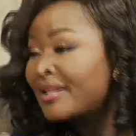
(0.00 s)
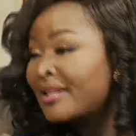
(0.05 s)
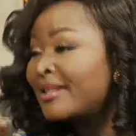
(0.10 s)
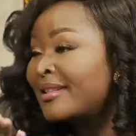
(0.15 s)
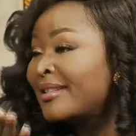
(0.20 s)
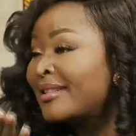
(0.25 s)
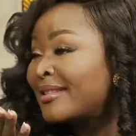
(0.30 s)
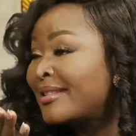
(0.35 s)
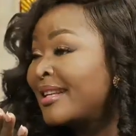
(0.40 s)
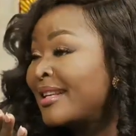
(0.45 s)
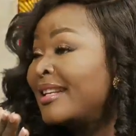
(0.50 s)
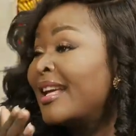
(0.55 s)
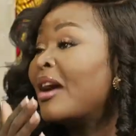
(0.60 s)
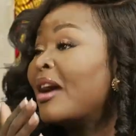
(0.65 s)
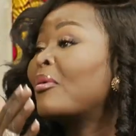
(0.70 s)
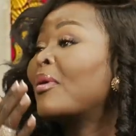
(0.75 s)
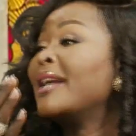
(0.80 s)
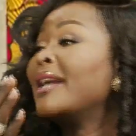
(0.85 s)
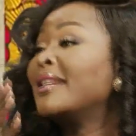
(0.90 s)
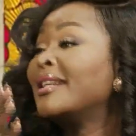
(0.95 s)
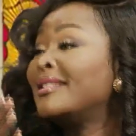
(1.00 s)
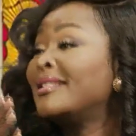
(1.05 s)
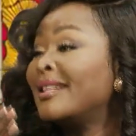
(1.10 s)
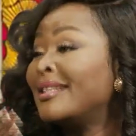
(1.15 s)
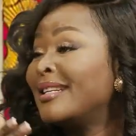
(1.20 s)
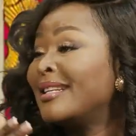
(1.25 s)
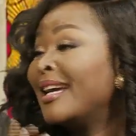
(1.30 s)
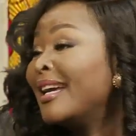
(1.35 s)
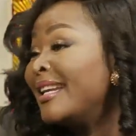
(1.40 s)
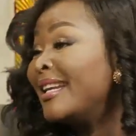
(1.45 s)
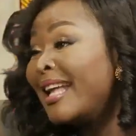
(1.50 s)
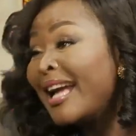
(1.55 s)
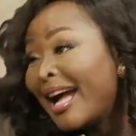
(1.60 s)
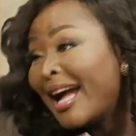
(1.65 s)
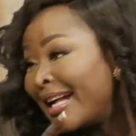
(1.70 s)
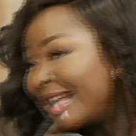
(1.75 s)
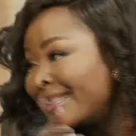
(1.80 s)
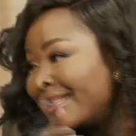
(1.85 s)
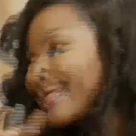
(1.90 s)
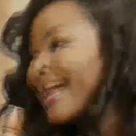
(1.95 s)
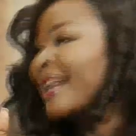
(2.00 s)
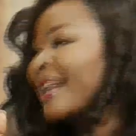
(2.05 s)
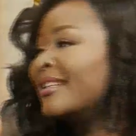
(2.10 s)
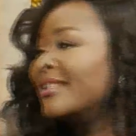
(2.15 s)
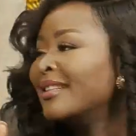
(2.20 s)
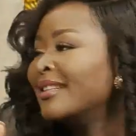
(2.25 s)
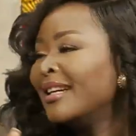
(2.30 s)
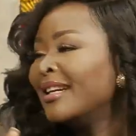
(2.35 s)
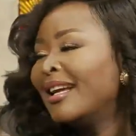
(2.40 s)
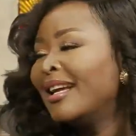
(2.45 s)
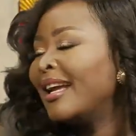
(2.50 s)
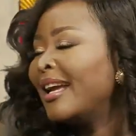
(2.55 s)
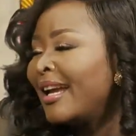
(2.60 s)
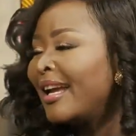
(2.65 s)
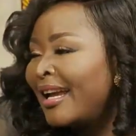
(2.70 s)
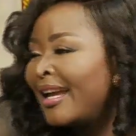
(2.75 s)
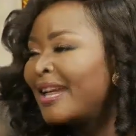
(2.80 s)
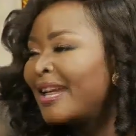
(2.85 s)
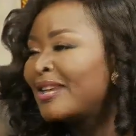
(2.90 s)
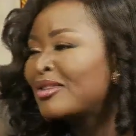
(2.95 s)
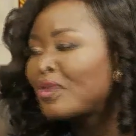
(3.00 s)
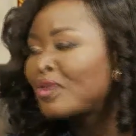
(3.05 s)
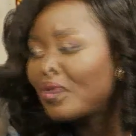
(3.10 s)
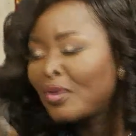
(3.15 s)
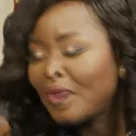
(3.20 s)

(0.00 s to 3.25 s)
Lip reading: this thing, they are quite aged. Their hearts can. So